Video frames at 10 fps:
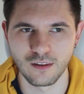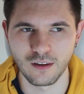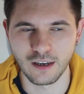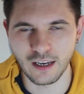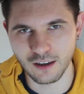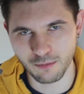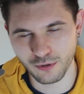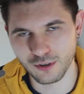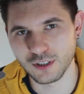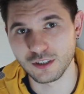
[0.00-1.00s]
I get
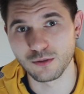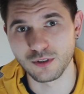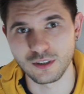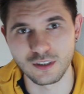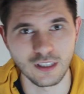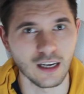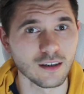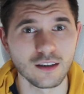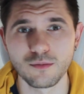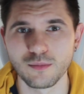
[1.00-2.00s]
projects to a good
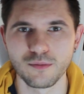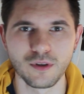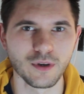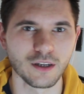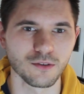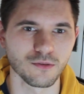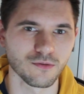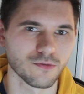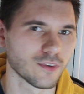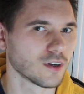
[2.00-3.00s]
standard, but maybe I don't
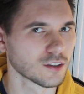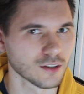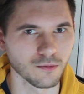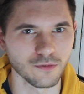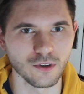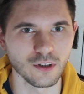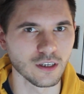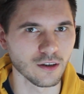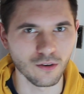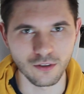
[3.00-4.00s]
finish them
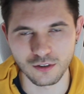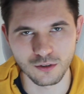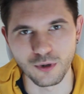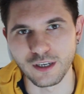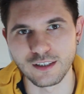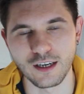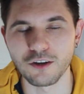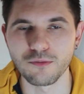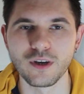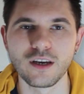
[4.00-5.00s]
fully, or there's tweaks I
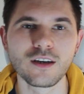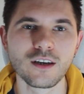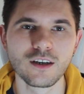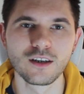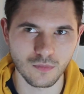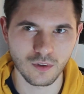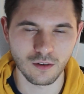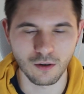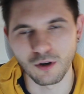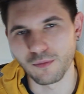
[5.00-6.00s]
could make.
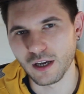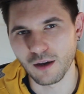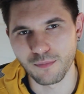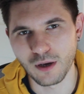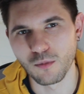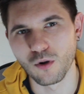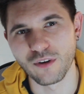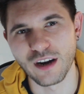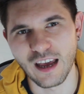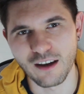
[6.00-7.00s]
I want to make a bit more of
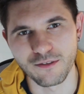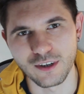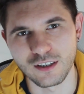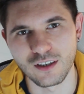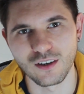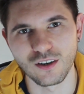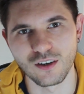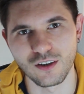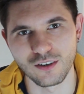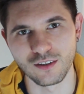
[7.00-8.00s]
an effort
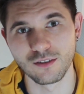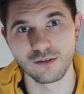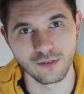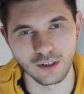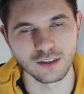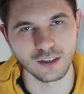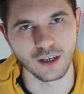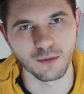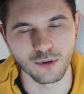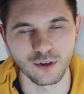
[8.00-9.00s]
on
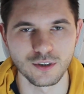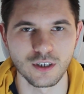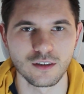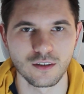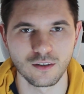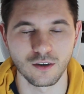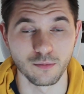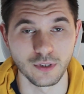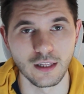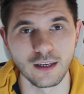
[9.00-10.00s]
finishing a project
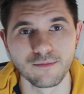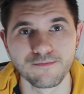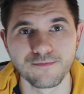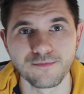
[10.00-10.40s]
completely.